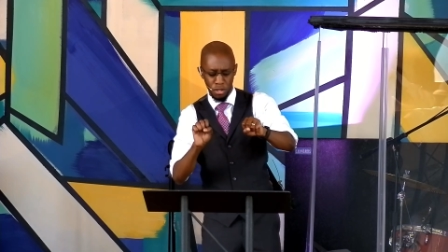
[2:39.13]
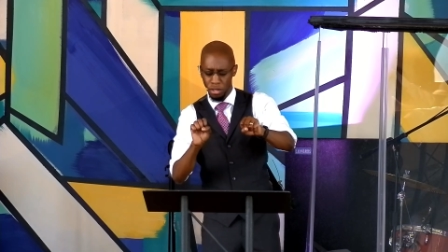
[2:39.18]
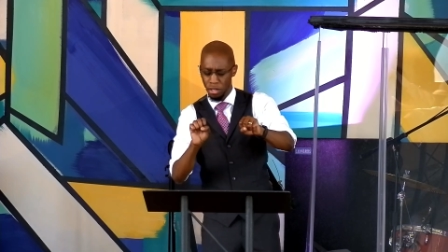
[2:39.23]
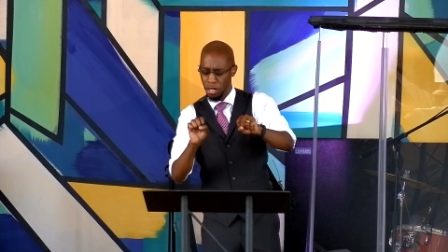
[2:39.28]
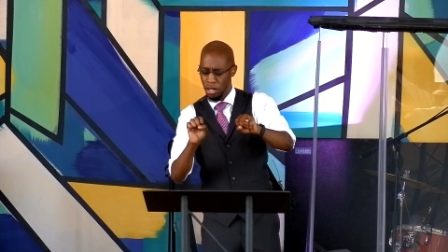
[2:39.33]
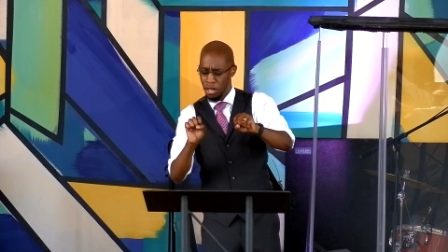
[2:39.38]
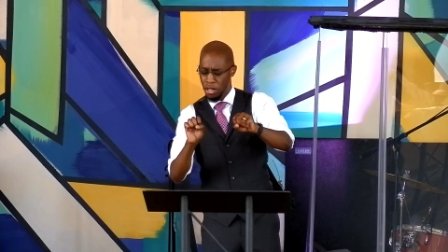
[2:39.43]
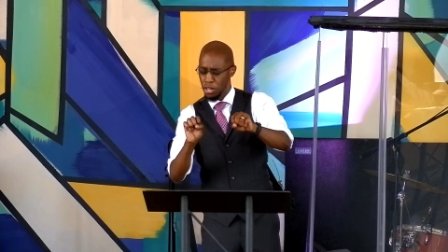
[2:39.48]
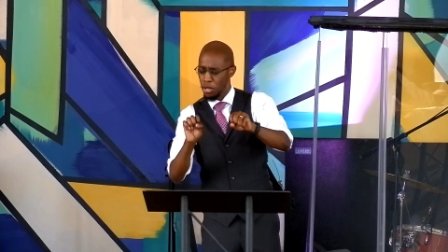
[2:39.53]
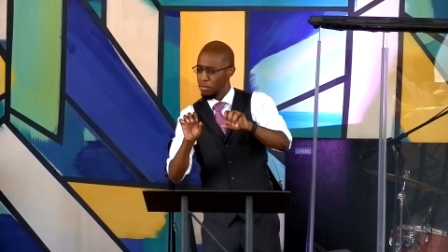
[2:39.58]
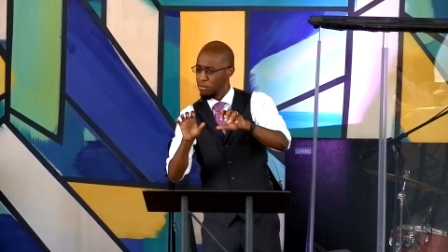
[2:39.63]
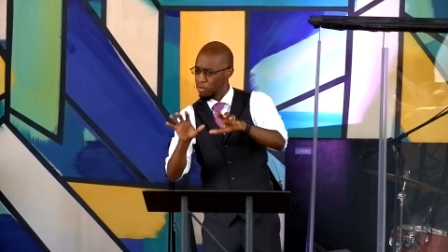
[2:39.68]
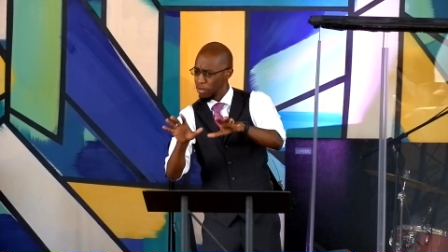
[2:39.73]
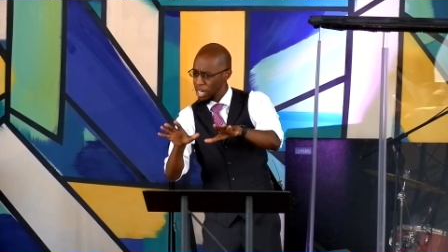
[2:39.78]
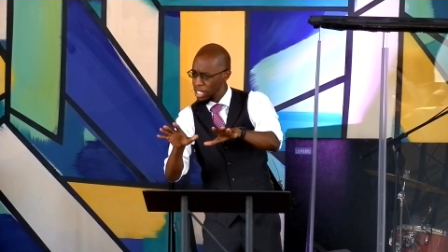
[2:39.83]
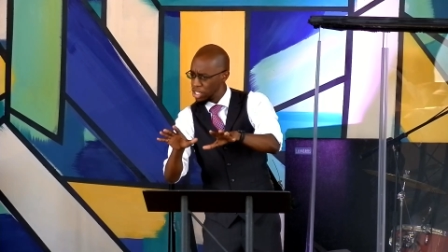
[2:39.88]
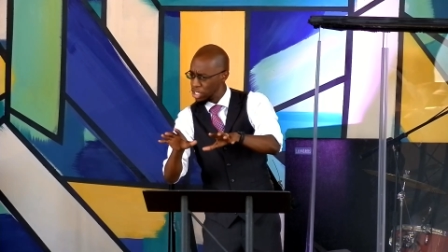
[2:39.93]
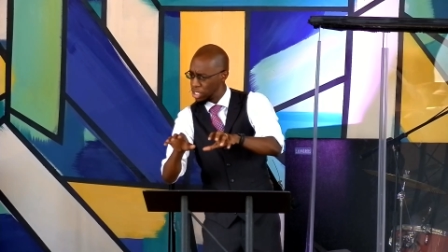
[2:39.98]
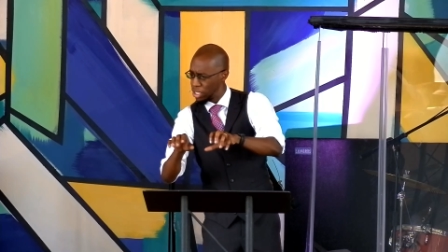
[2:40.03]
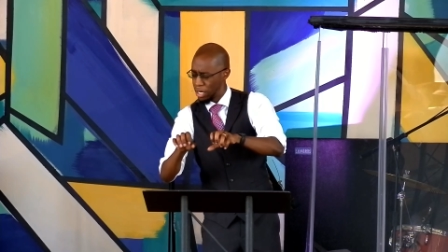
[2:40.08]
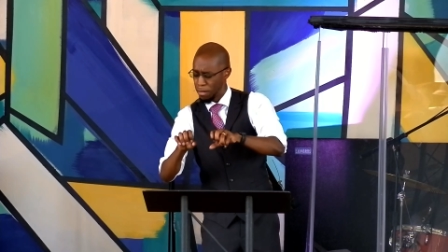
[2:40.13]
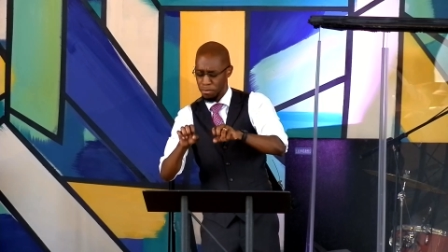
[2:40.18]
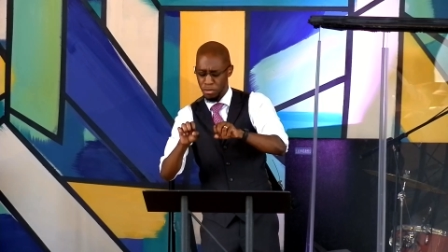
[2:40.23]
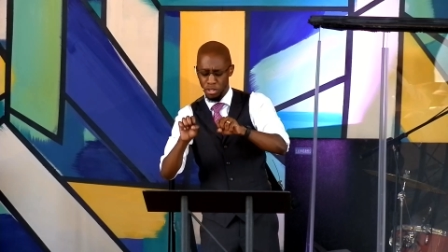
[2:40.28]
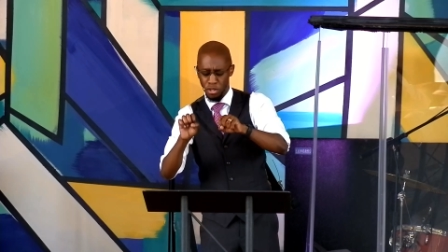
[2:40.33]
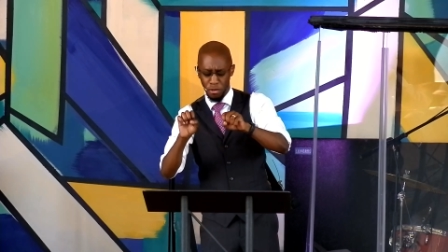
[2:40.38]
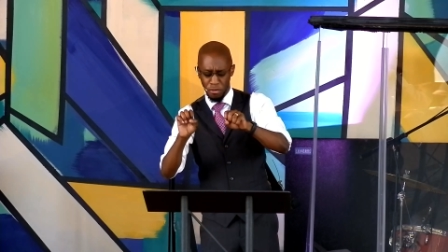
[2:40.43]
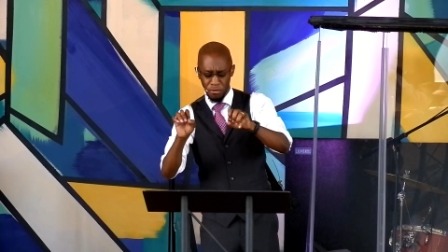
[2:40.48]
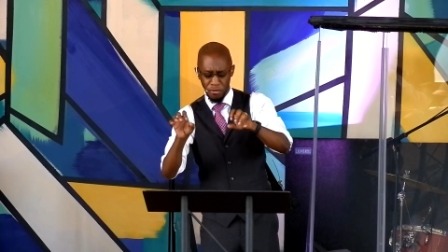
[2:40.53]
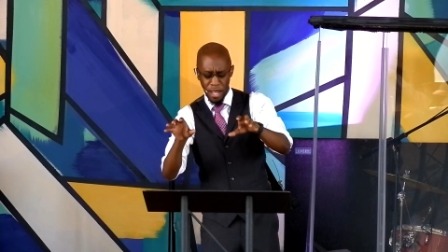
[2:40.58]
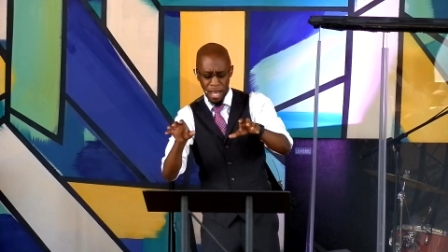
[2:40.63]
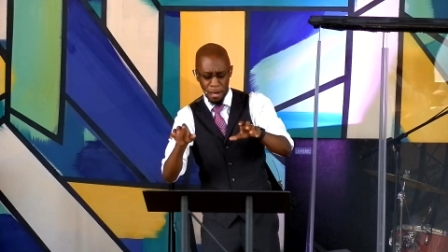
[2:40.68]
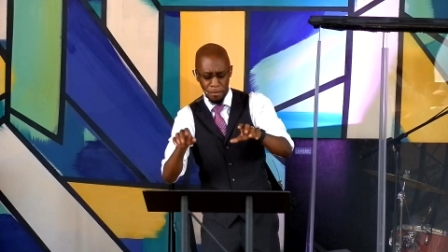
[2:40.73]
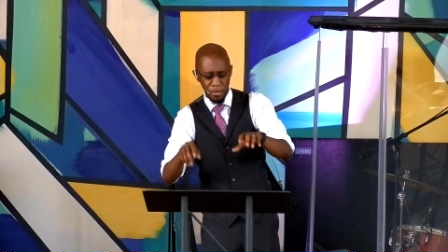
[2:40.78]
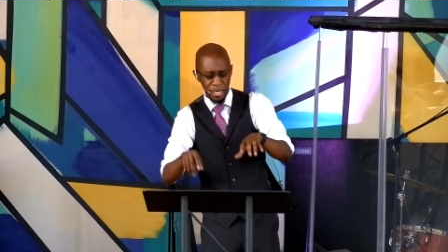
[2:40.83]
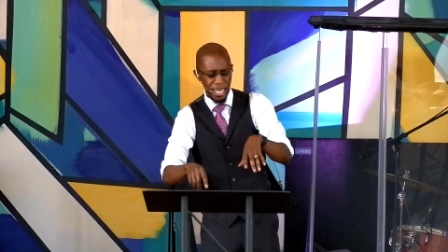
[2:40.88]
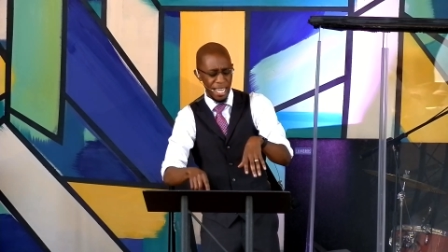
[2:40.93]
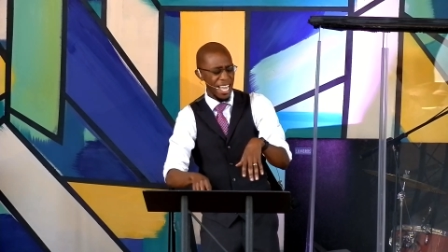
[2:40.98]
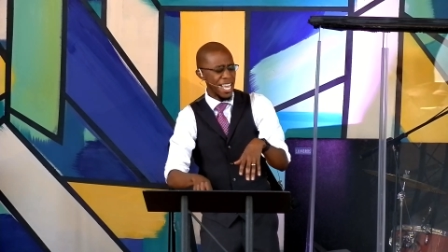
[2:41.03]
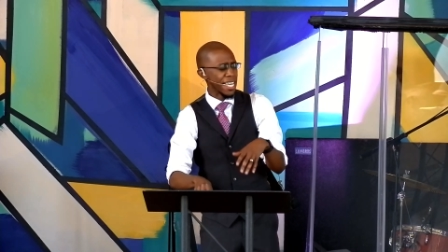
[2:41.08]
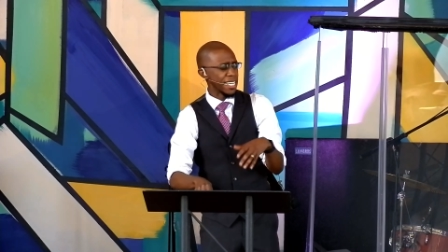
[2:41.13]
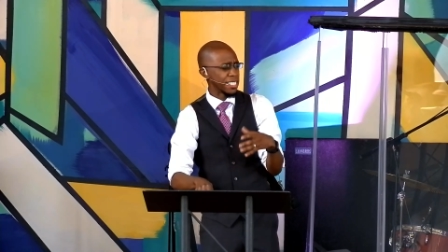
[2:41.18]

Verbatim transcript: your, your friendships, your family.